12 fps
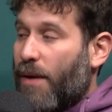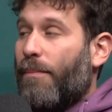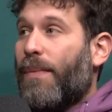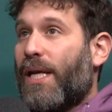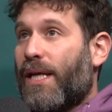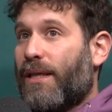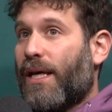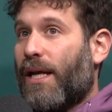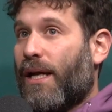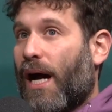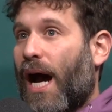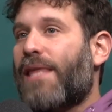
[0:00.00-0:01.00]
Meaning
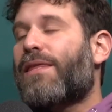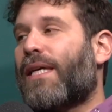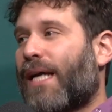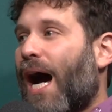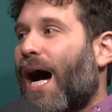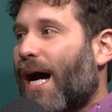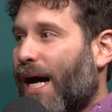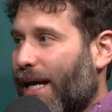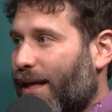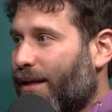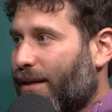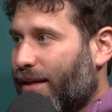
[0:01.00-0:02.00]
that I think
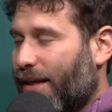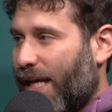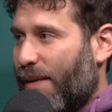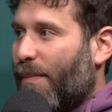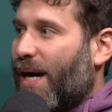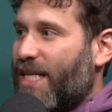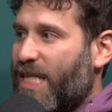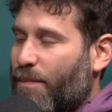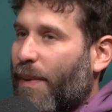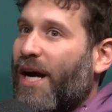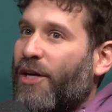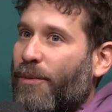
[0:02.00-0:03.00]
I, in my
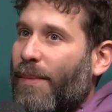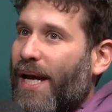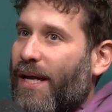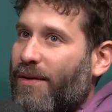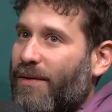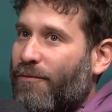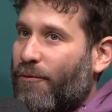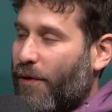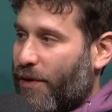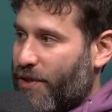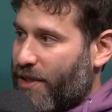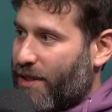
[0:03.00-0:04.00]
Spider-Man
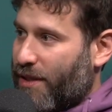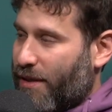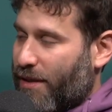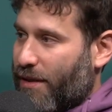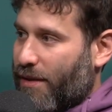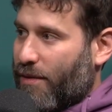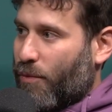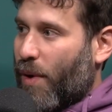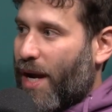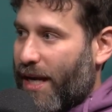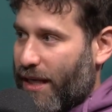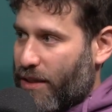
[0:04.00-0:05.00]
verse
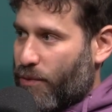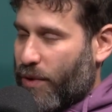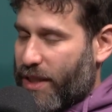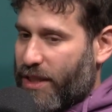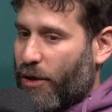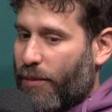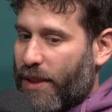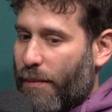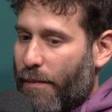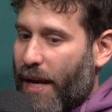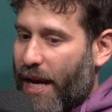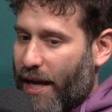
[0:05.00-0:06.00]
ways, would still be a
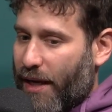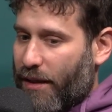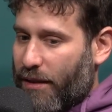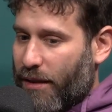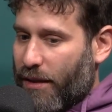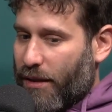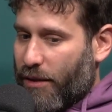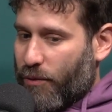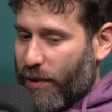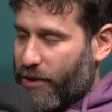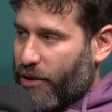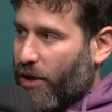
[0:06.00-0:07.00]
man
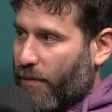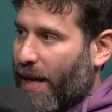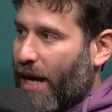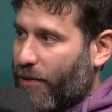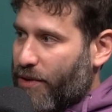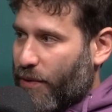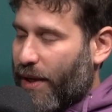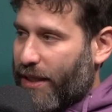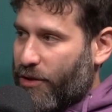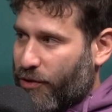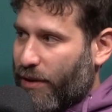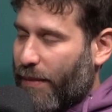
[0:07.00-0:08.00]
with dog power, so I
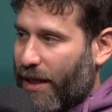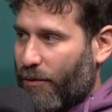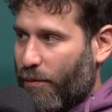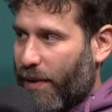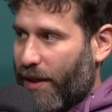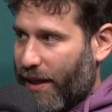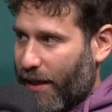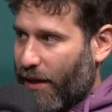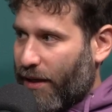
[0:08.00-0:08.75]
can trim my own butt hair.